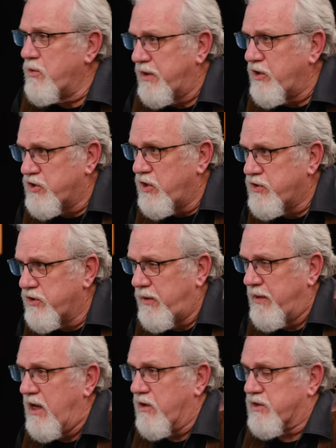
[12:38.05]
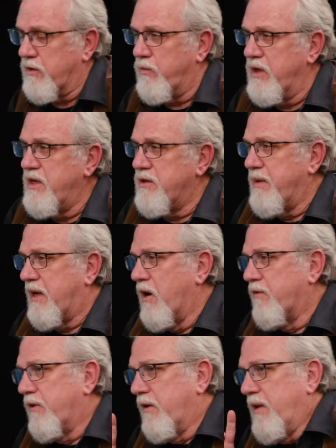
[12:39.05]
but there's also something else that we need to be careful of,